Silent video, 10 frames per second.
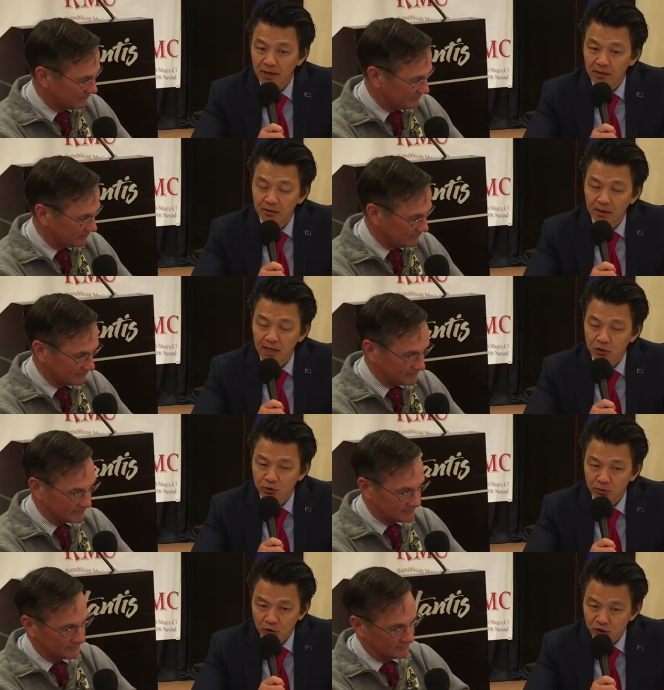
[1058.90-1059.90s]
Speaker 1: and make a
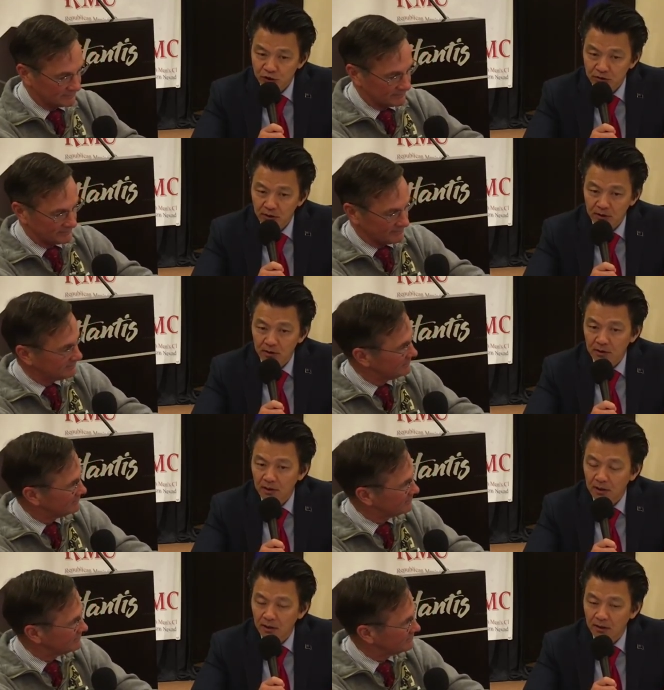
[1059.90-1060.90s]
contribution.
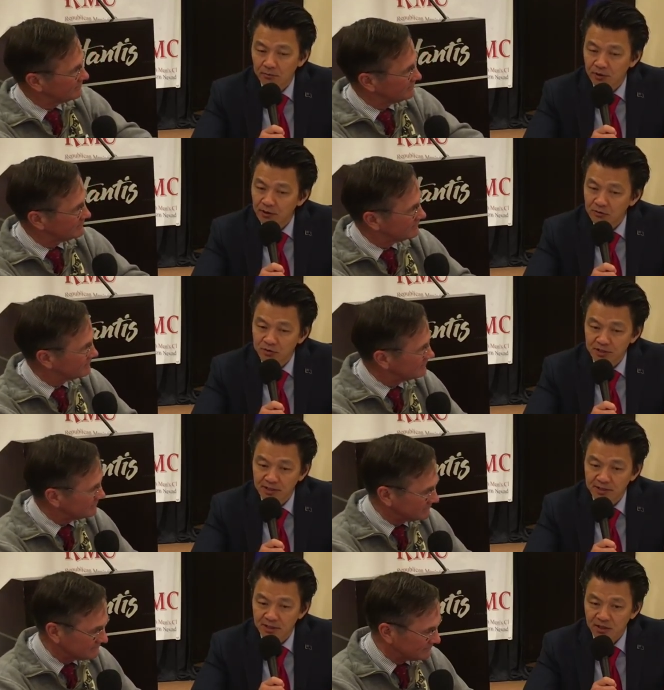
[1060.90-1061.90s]
Um, you can also send
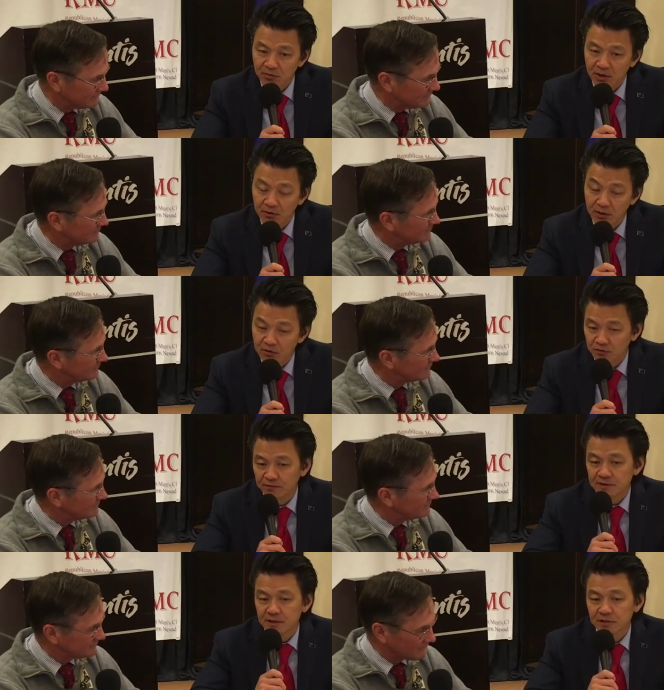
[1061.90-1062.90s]
us an email. You can also
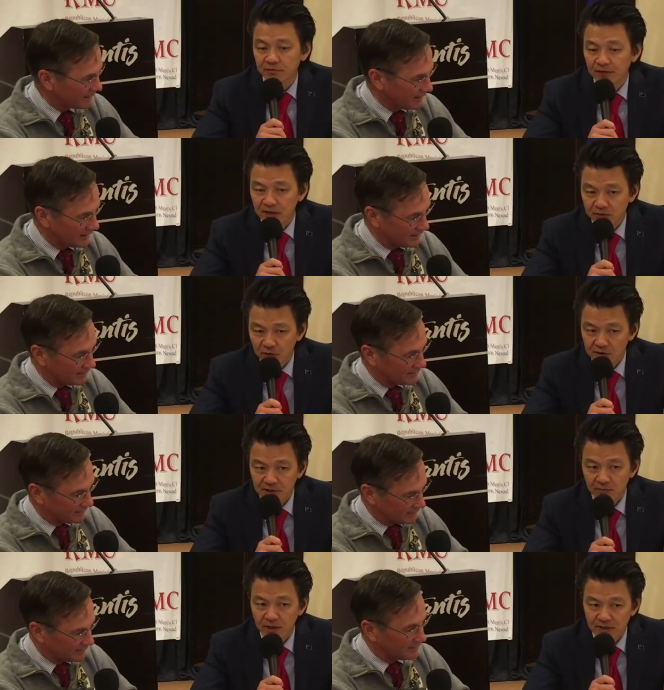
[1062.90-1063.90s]
visit us on Facebook.
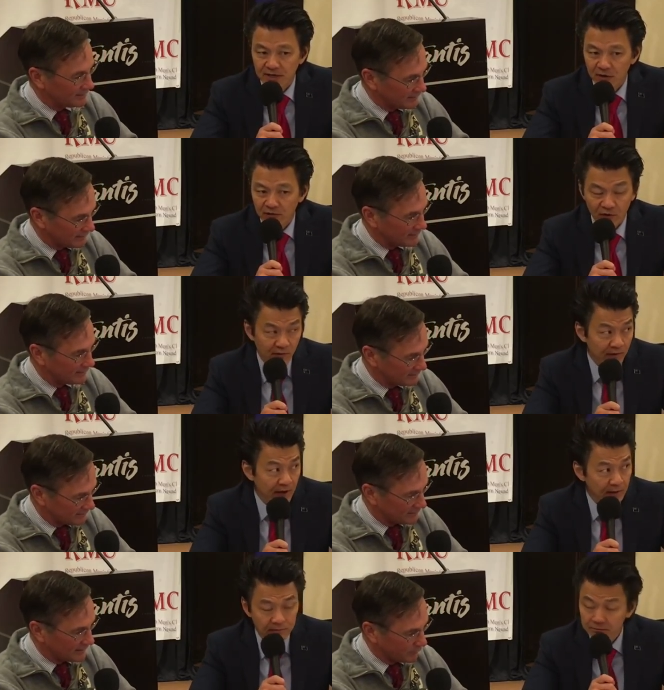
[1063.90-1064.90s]
Same thing, Derek for
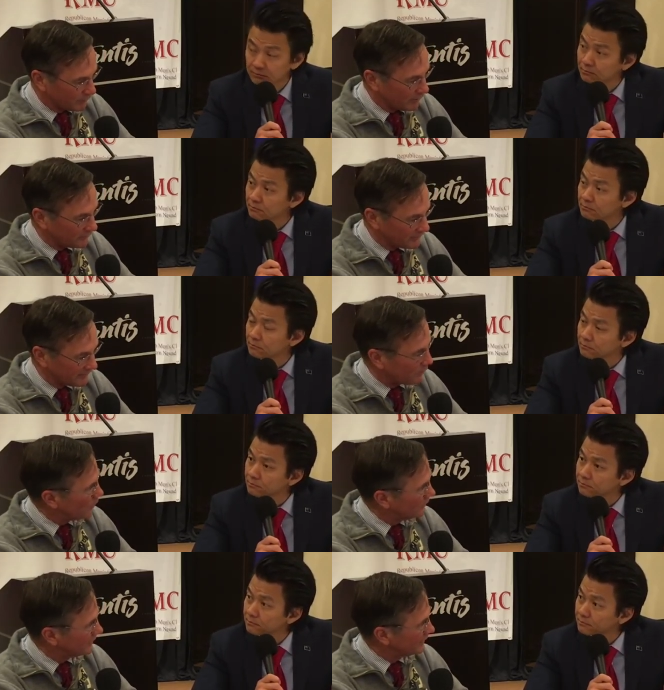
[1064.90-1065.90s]
Nevada.
Speaker 2: And we always have that
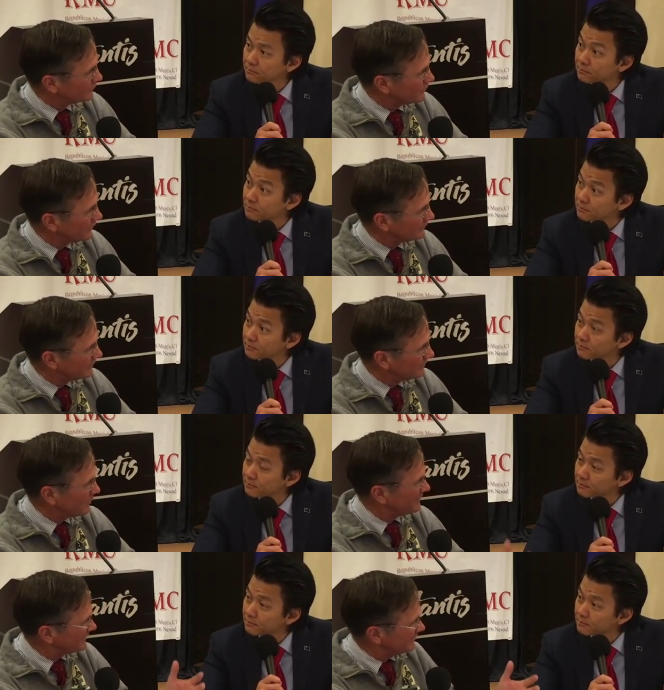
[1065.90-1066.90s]
one last question, but I
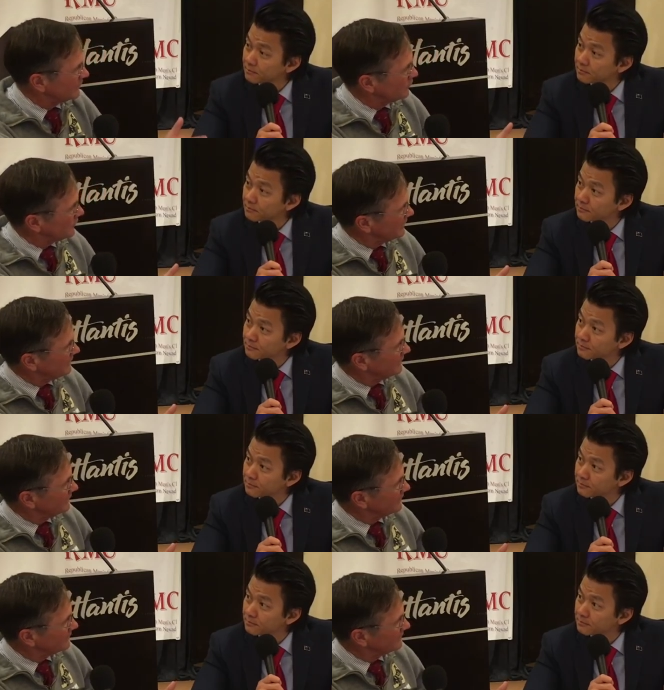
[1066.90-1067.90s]
think you know what it
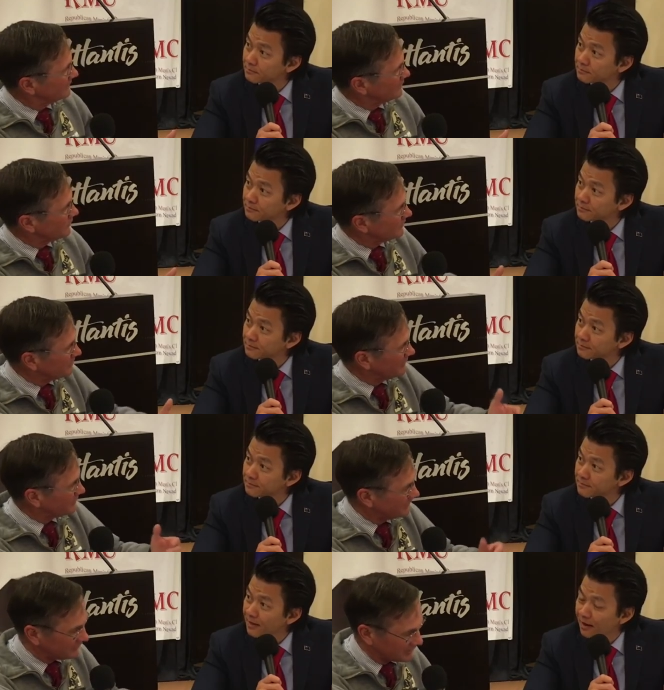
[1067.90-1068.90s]
is. Where's the best
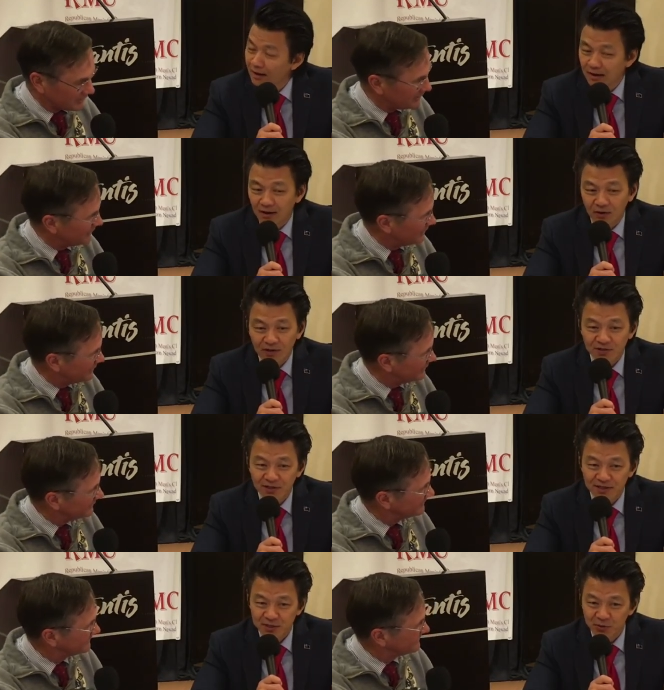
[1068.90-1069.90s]
place to go to eat?
Speaker 1: Oh, that's an
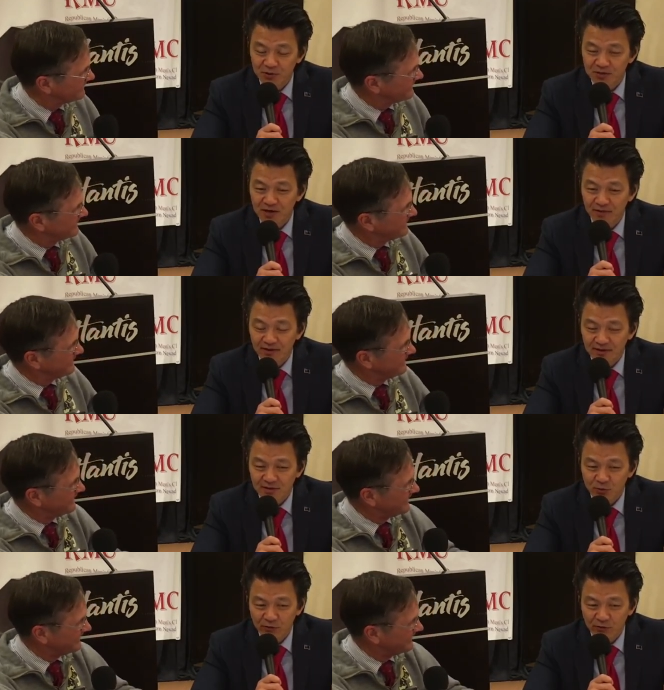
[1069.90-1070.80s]
easy one. You saved the easiest